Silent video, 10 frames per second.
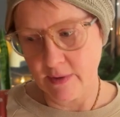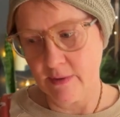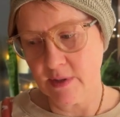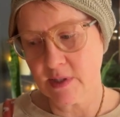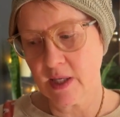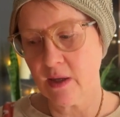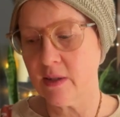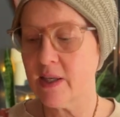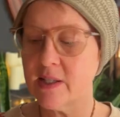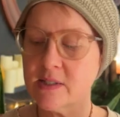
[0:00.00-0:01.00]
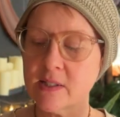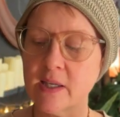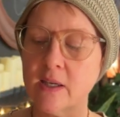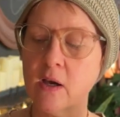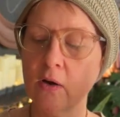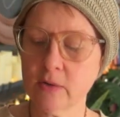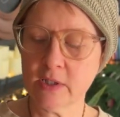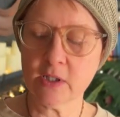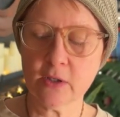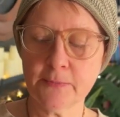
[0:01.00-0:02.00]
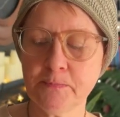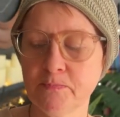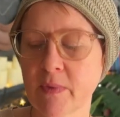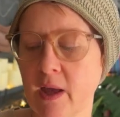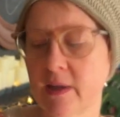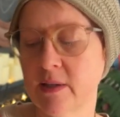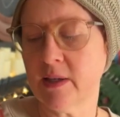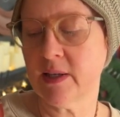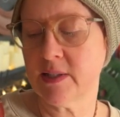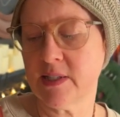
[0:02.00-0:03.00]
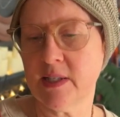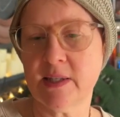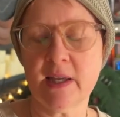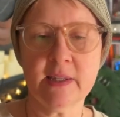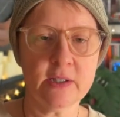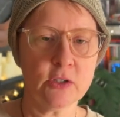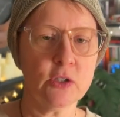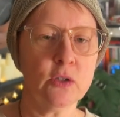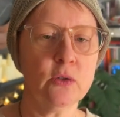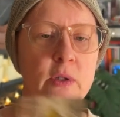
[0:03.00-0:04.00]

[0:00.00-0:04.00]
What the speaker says: It's like, that is like, oh, I can kind of see that like too,